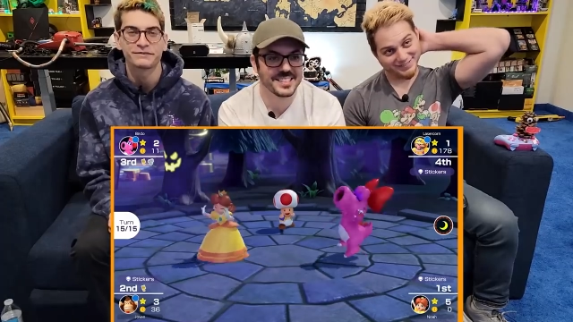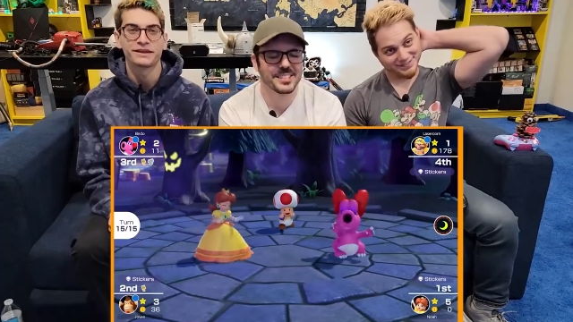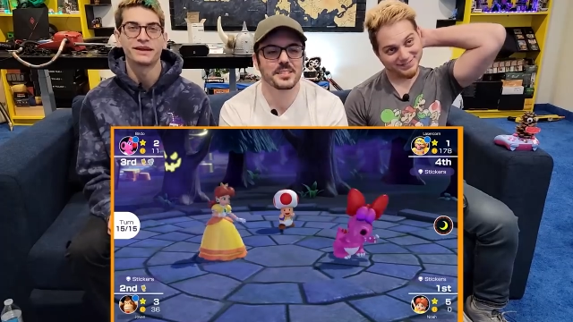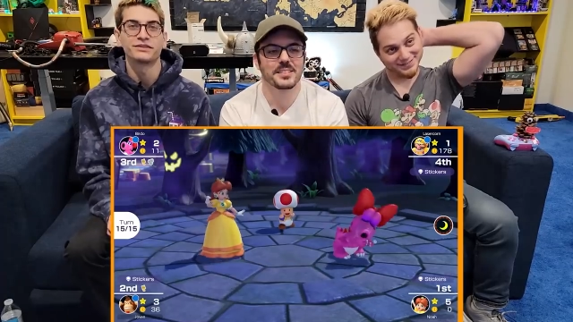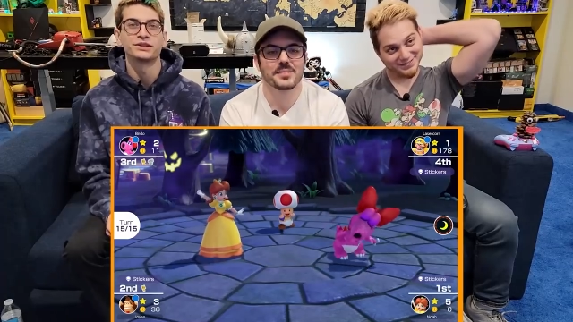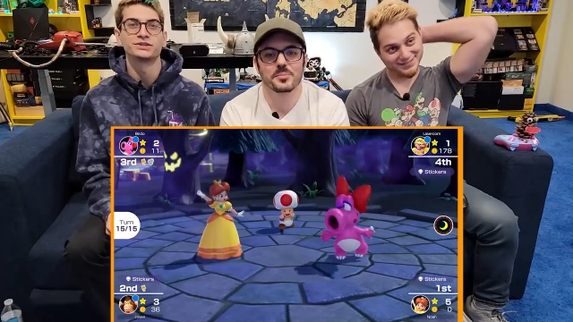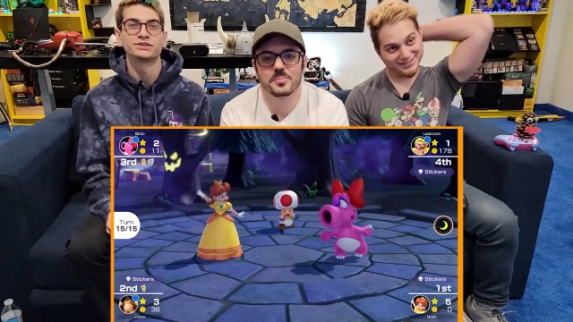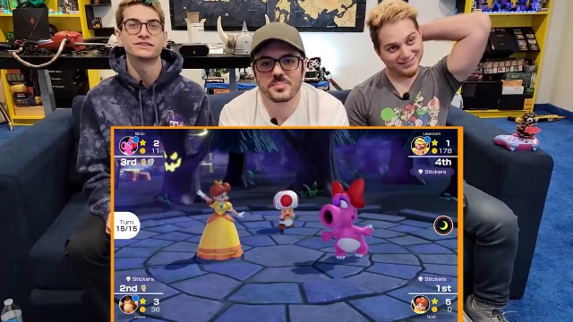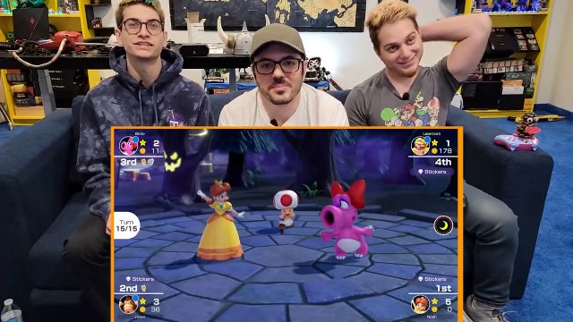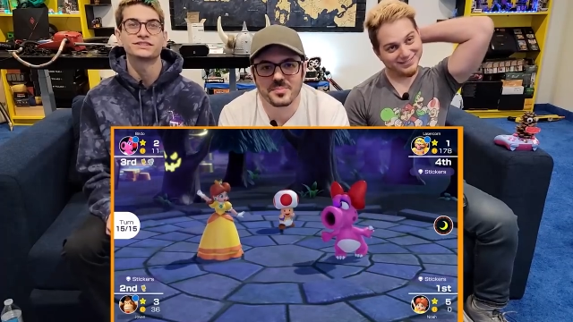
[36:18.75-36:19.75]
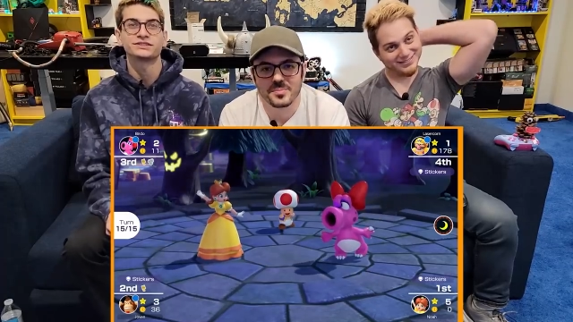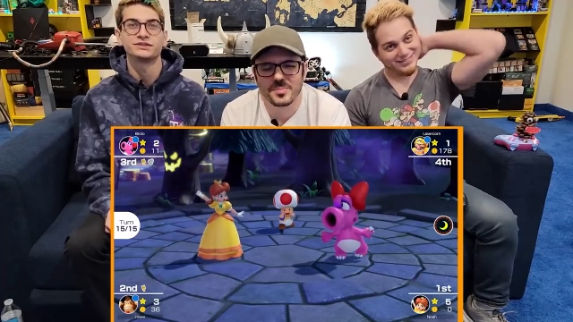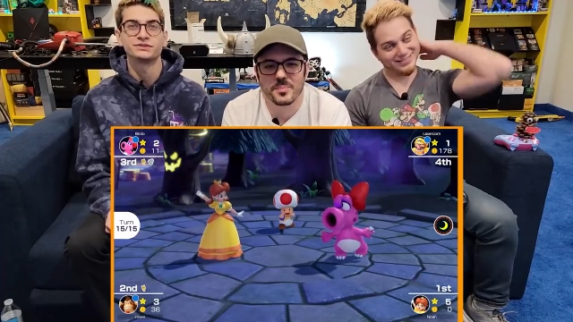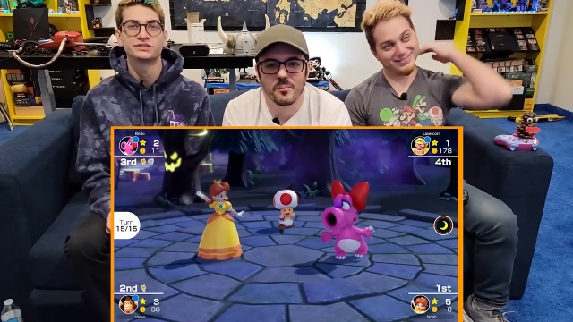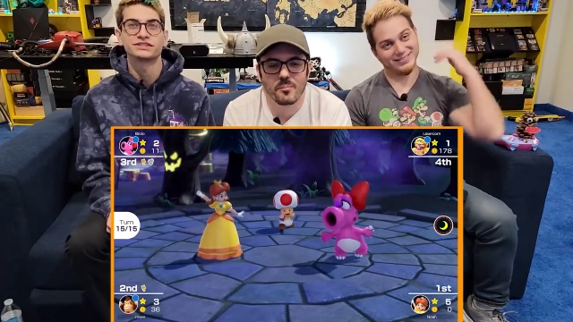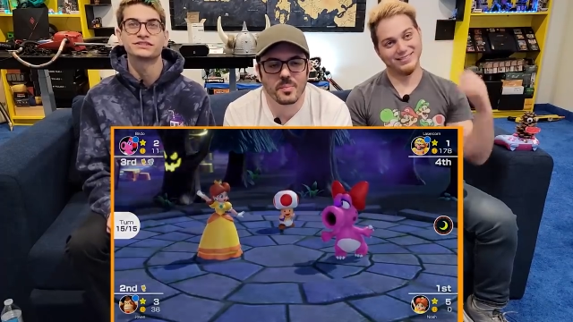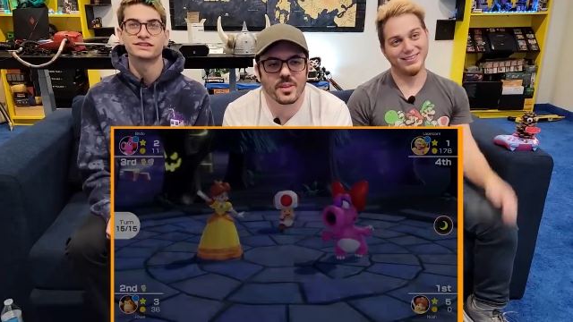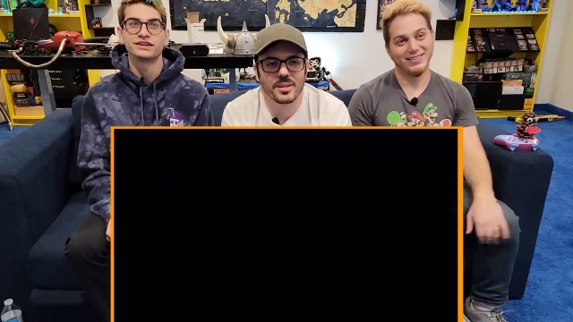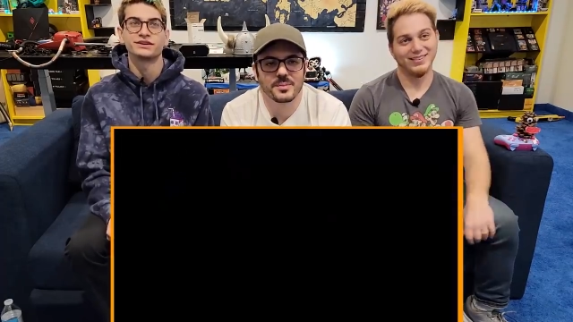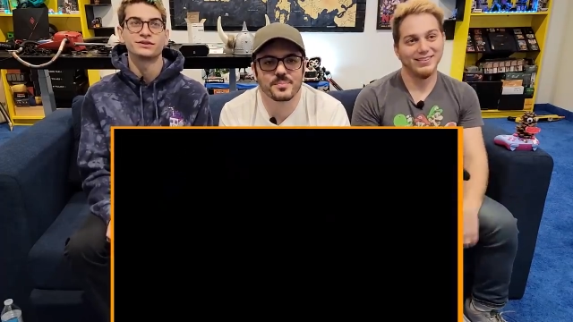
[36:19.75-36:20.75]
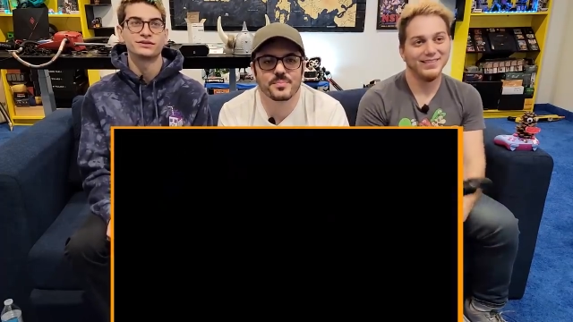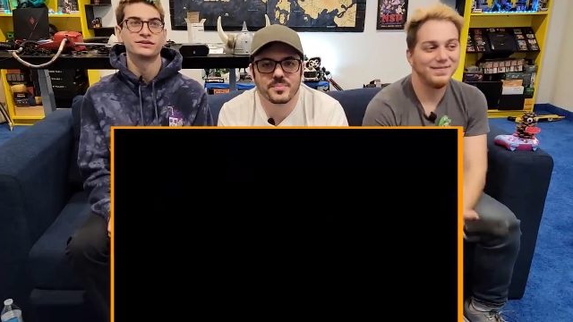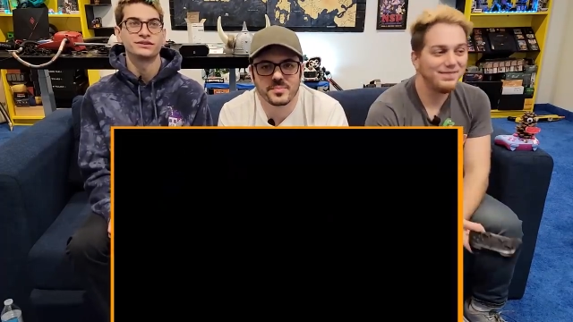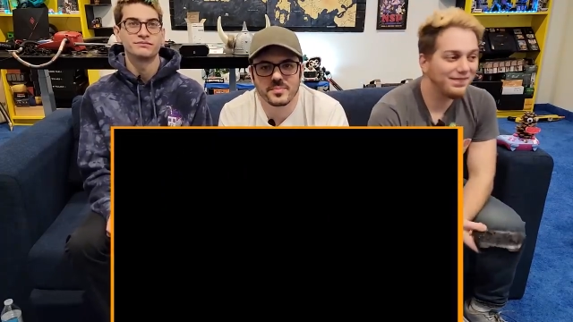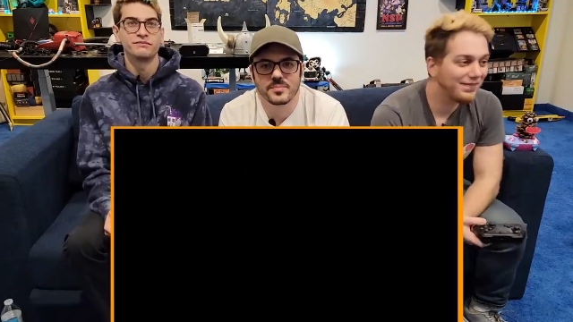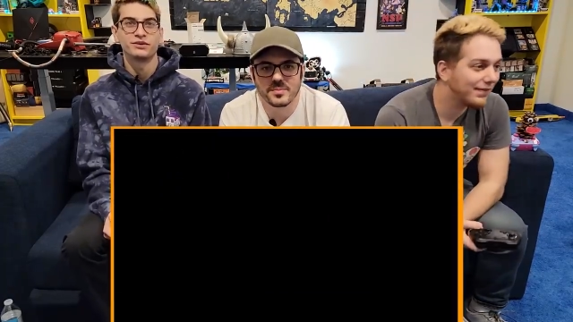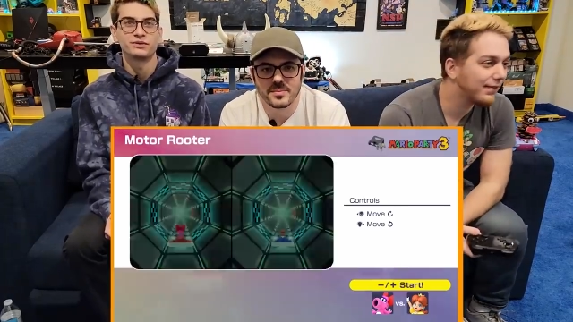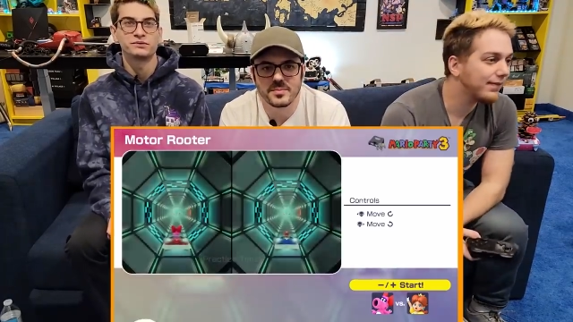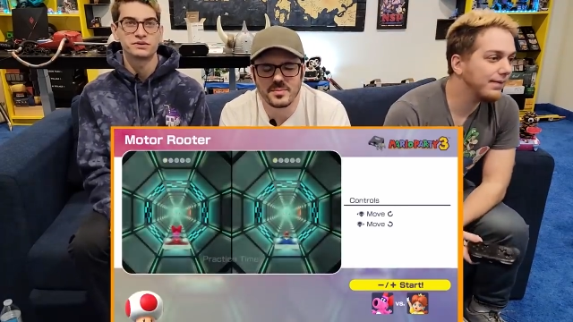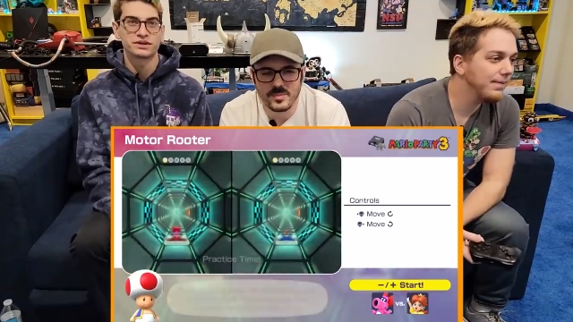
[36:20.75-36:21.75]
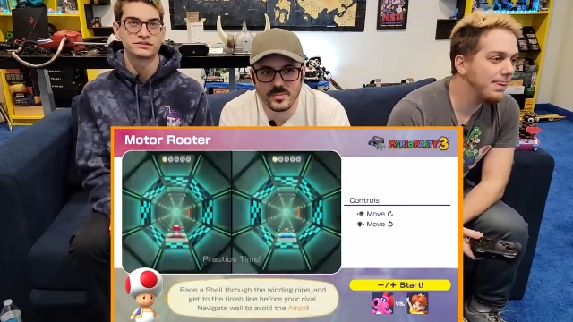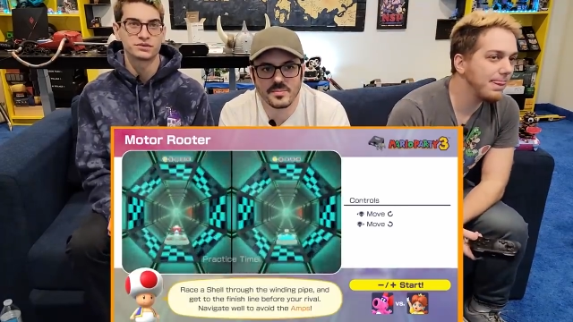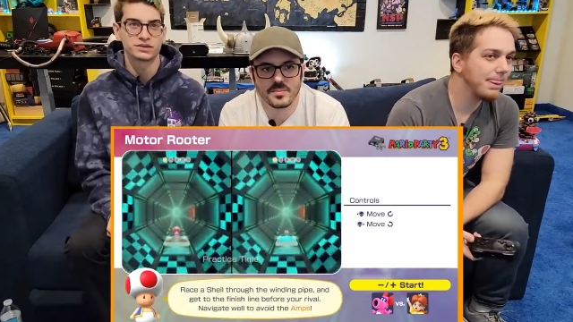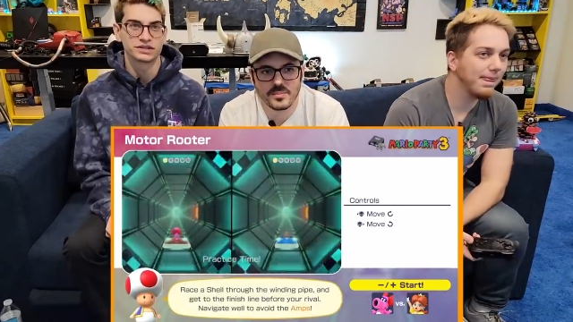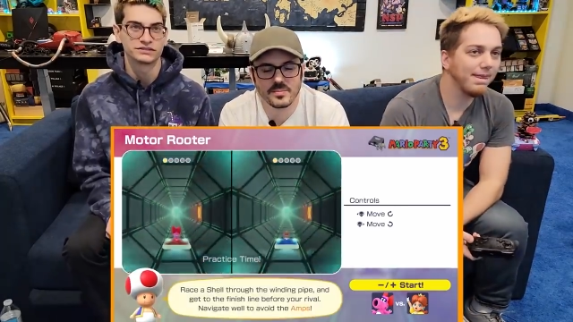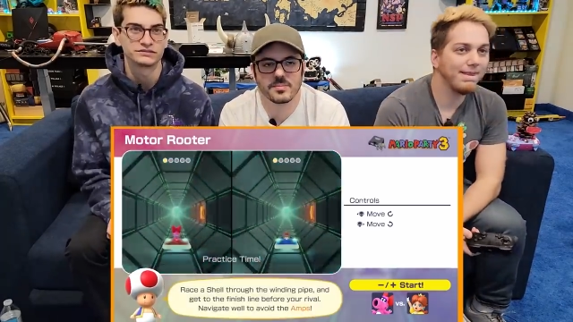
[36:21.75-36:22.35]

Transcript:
Speaker 1: Yeah, the loser of this loses their male reproductive organ.